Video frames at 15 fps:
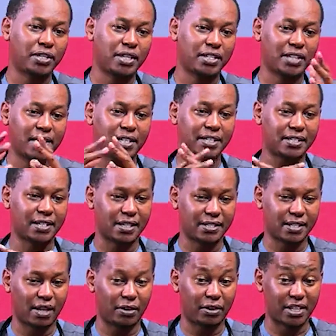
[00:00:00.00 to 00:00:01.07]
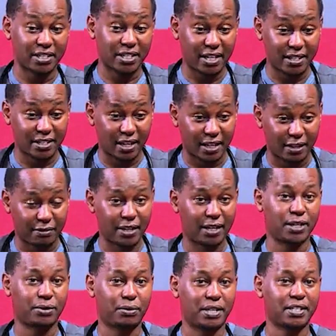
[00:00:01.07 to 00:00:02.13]
the scientists are saying, what the studies are
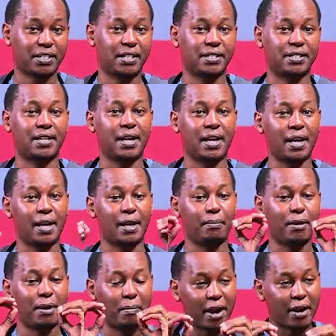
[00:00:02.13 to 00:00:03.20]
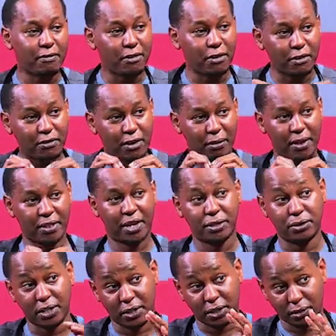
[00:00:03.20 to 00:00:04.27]
revealing to us is be mindful of your weather
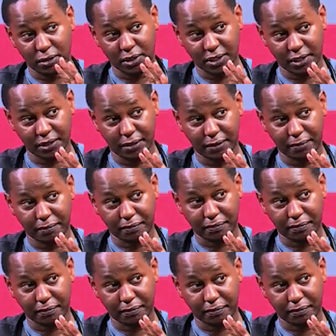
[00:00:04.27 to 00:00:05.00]
during the cold season